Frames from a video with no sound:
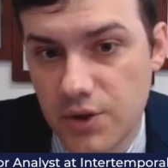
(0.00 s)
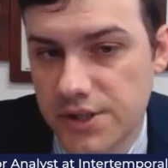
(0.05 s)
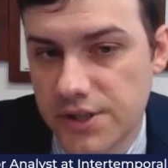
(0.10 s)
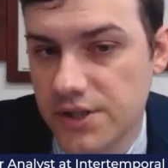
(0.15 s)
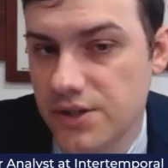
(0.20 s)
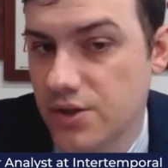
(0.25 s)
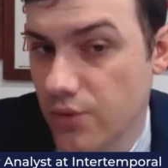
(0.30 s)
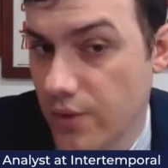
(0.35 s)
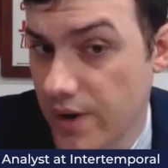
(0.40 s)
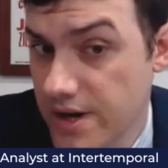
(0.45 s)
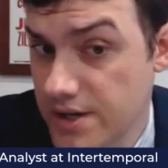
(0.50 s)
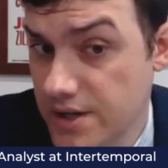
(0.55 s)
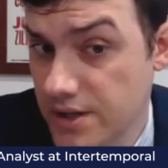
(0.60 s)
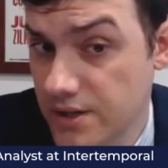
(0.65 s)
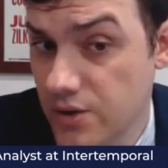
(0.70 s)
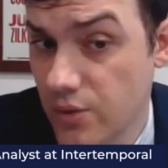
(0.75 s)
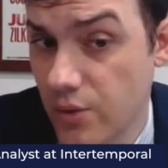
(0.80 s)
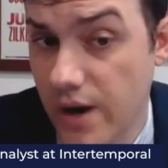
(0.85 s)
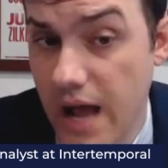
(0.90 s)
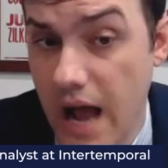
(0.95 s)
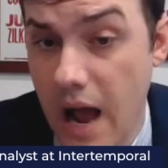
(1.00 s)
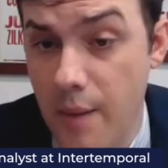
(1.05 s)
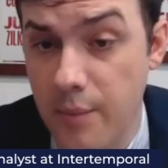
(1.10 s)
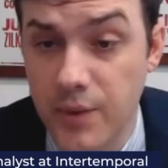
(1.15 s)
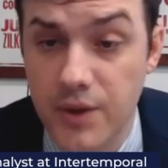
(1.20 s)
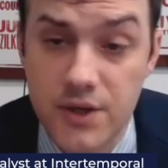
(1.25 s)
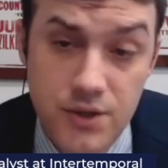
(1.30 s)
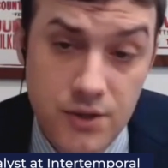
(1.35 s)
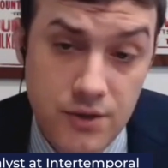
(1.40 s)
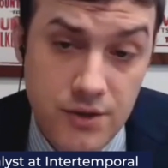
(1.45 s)
situation to what
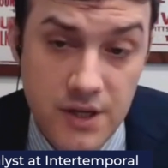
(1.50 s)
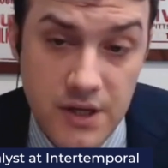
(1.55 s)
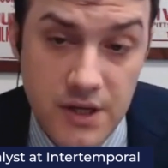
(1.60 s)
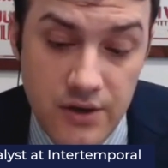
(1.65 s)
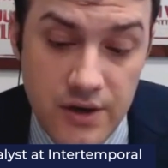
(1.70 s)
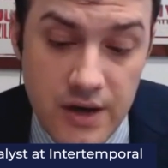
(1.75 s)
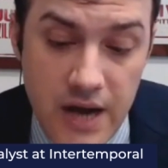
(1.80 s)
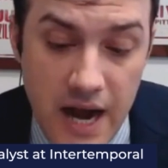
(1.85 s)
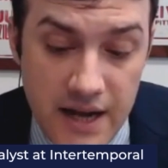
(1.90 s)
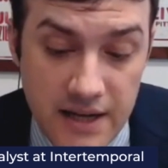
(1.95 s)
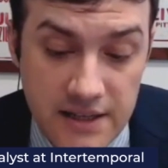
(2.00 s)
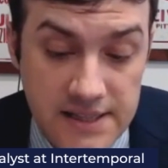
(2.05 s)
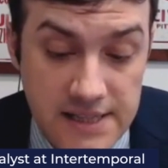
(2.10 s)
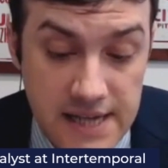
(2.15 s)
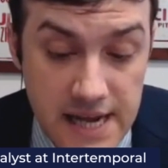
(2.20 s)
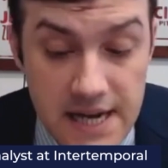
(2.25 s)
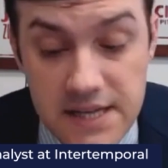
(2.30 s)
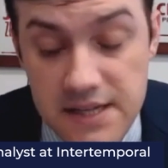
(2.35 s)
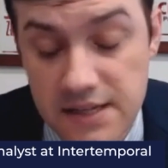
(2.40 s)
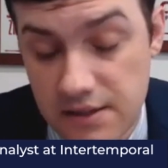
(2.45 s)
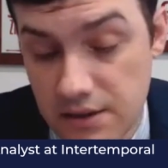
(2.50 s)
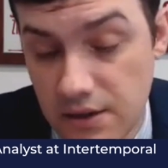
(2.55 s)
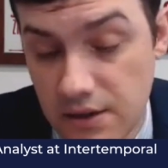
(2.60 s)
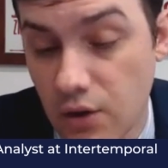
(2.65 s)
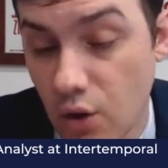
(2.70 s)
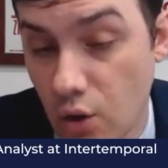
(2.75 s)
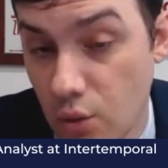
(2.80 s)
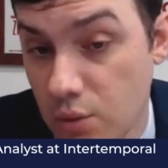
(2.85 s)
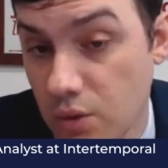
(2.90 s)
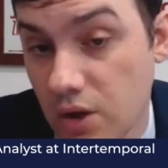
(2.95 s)
happened to the United States and the
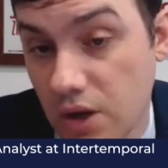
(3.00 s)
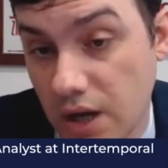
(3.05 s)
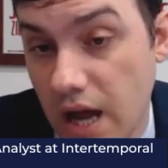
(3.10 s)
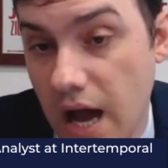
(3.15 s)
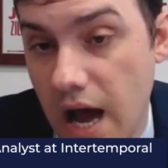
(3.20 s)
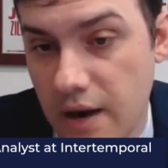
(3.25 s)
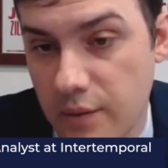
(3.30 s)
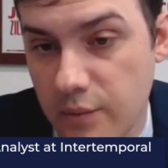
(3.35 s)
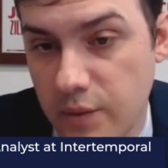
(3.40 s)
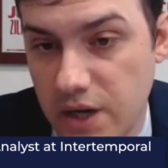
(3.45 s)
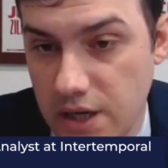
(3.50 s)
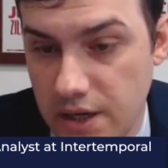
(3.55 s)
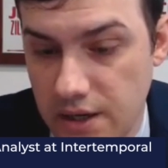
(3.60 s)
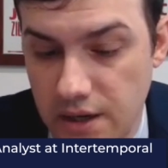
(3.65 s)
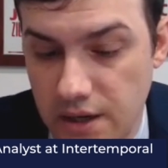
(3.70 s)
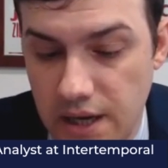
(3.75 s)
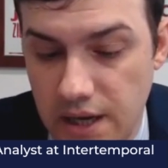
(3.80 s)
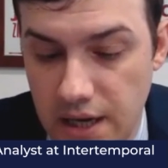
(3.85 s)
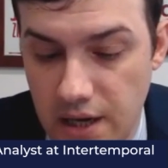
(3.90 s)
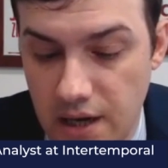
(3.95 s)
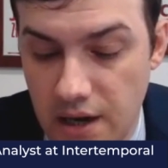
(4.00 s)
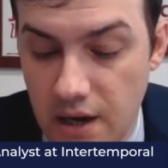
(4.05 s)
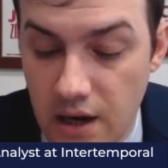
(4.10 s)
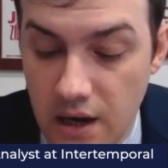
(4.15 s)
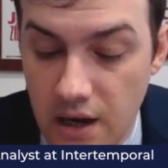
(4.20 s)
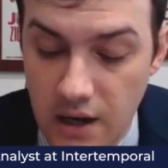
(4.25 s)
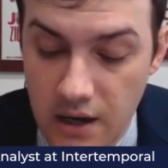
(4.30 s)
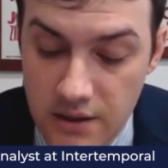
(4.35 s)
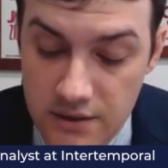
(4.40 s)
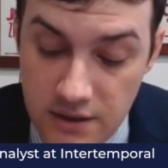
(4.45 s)
global economy in
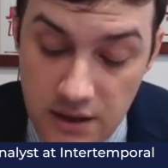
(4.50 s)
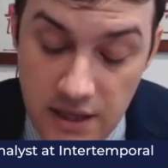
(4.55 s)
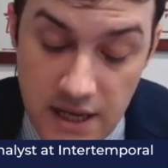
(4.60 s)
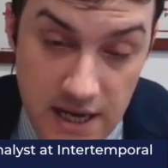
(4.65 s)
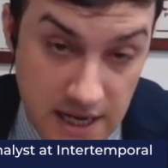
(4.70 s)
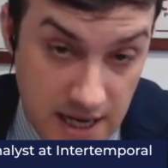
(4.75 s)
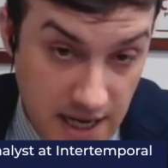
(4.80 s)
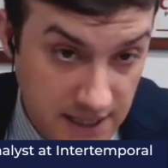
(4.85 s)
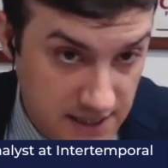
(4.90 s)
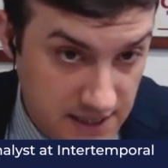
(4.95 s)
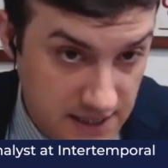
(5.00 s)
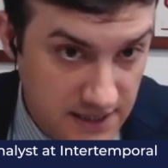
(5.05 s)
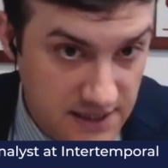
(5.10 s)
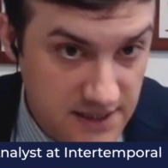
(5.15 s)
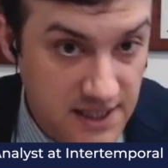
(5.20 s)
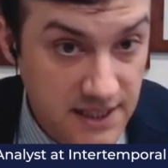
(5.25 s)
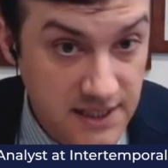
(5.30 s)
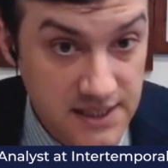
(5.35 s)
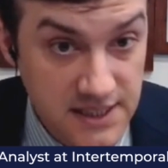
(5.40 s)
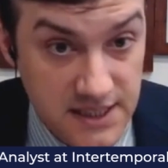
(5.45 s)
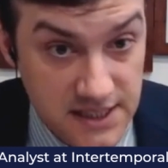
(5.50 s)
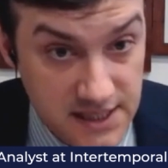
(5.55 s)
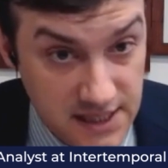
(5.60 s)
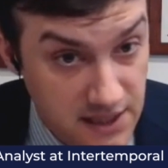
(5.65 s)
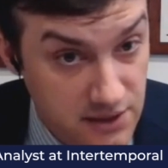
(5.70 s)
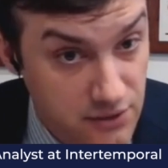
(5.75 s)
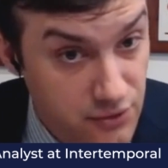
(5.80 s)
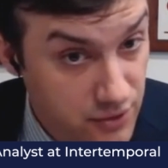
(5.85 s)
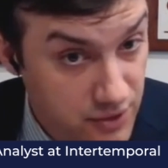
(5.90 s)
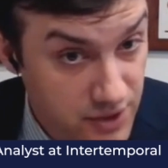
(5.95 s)
the late 1960s
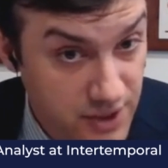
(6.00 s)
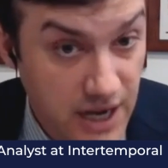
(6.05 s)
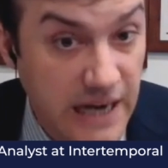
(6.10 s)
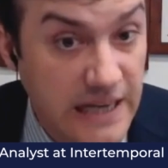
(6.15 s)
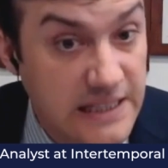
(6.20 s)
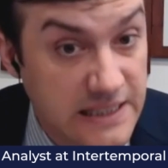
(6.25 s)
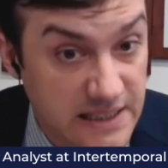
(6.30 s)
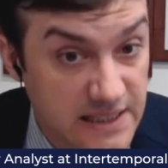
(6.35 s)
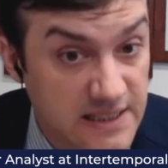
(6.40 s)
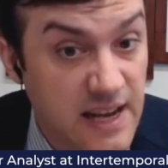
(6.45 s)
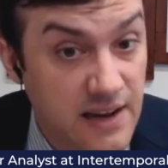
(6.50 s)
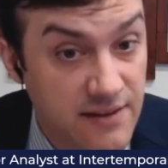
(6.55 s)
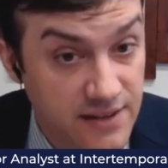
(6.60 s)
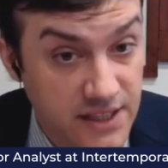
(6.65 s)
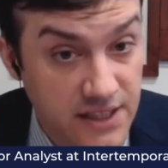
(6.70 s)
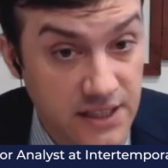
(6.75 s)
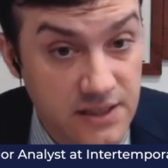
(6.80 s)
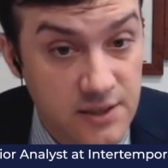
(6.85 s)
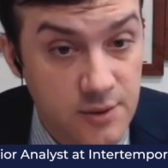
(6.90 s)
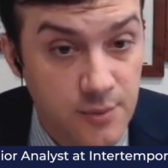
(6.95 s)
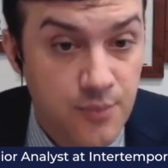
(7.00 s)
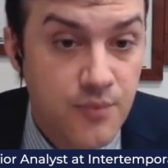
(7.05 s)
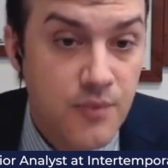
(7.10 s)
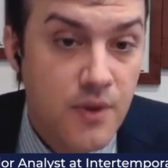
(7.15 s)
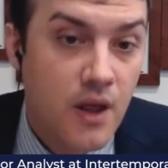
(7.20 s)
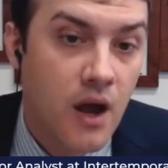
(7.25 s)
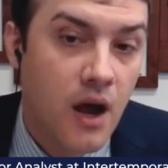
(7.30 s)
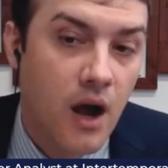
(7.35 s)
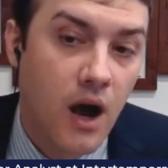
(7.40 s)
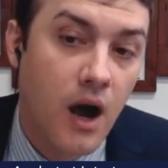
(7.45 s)
and through the 1970s.
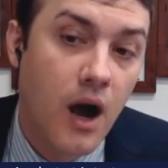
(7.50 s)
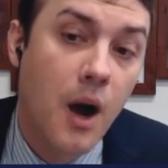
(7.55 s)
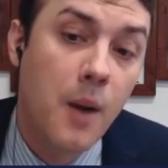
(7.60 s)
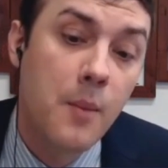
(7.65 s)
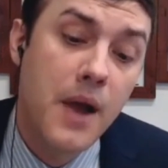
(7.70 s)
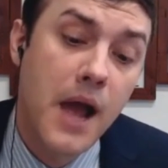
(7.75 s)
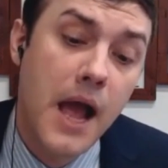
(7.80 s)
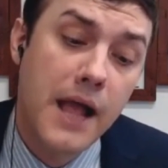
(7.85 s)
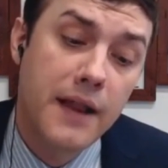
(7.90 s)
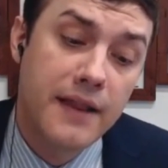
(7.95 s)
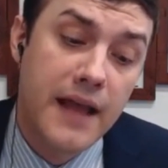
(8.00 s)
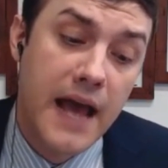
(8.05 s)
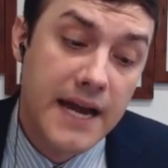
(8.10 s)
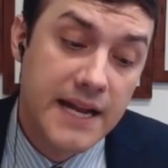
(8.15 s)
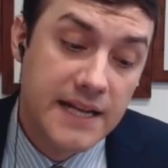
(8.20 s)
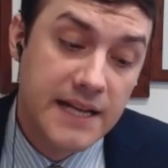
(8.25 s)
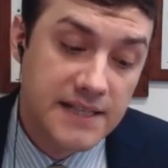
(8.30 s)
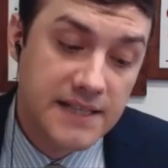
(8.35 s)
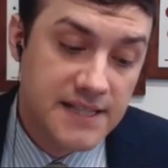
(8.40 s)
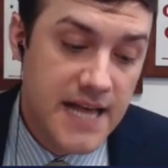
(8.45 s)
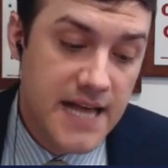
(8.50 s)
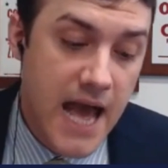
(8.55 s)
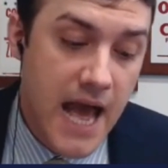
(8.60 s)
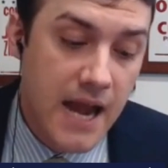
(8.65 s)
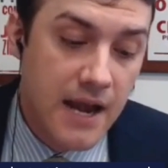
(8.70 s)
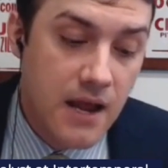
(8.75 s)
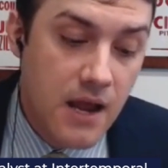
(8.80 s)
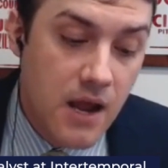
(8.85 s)
And that is that